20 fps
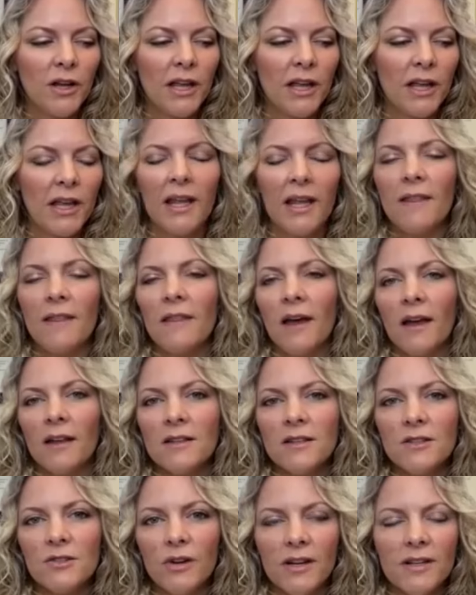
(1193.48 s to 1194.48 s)
in that
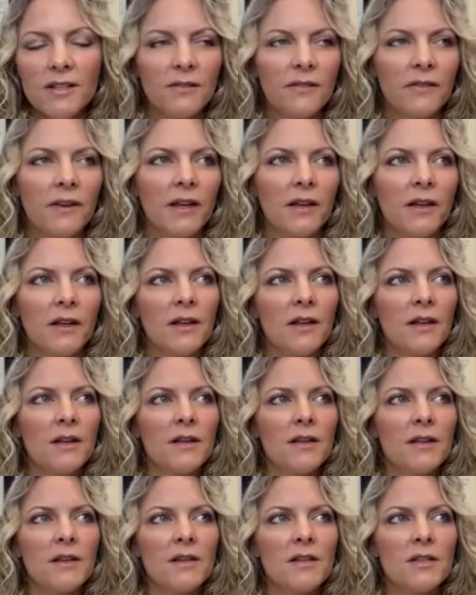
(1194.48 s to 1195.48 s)
stress event,
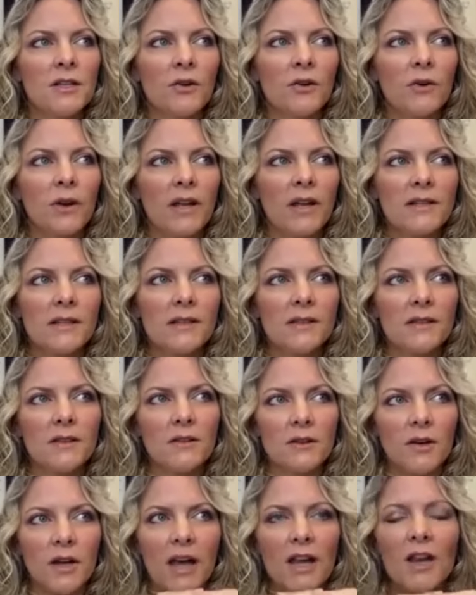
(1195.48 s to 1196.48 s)
so
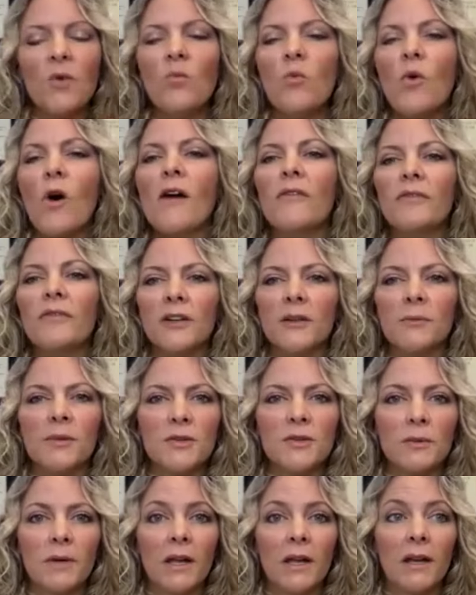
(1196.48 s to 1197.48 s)
they're kind of waffling
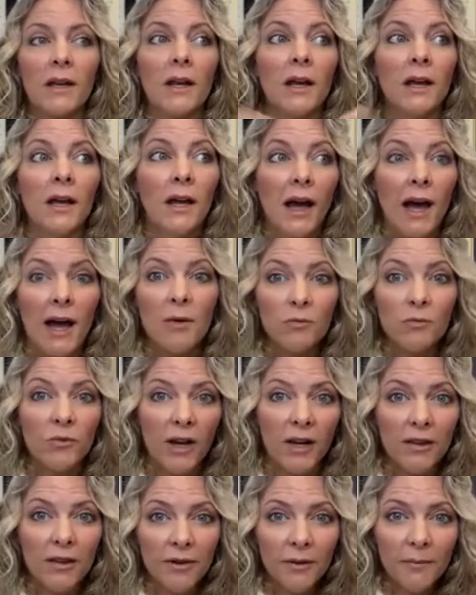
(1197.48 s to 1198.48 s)
between, I'm
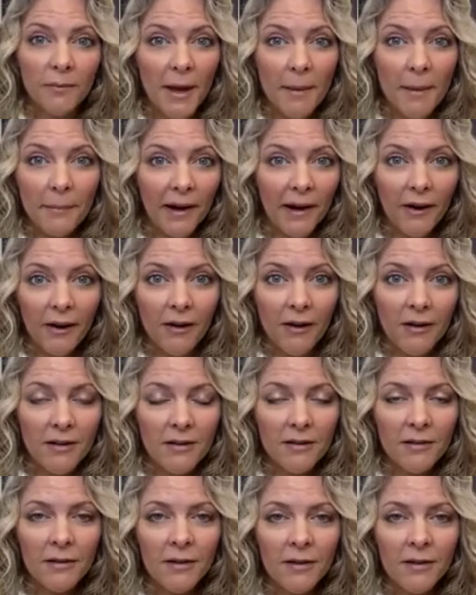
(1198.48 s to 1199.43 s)
running from that bear